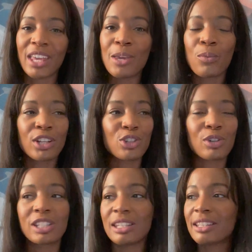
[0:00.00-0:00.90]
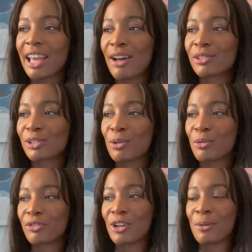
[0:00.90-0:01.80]
He wants you to seek
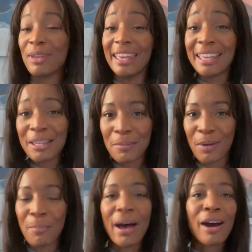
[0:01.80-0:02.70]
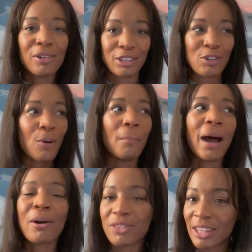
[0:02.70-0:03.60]
counsel from him about
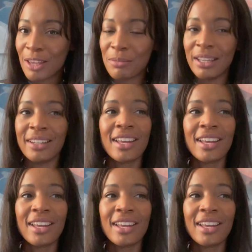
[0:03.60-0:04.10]
them, and,